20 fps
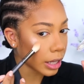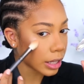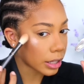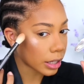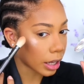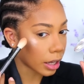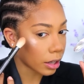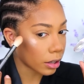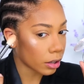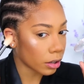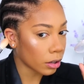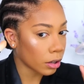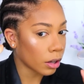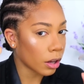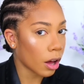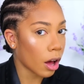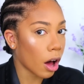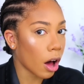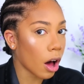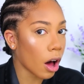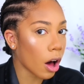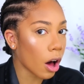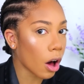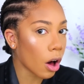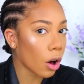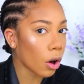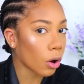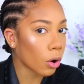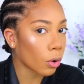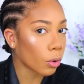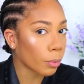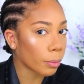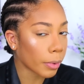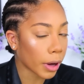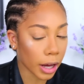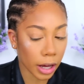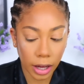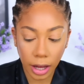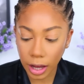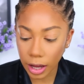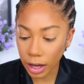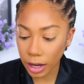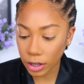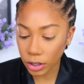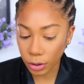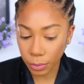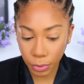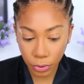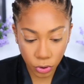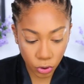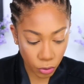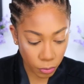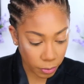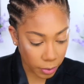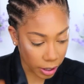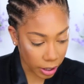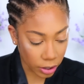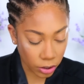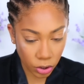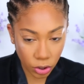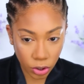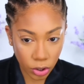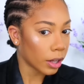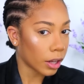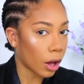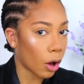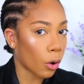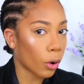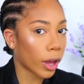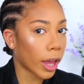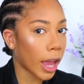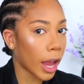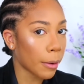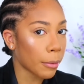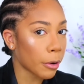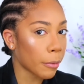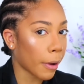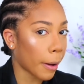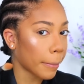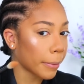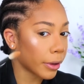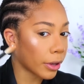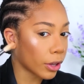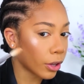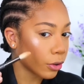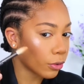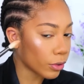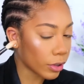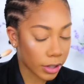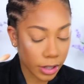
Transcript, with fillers: It's like a, oh my gosh, I put too much. On camera it might be cute.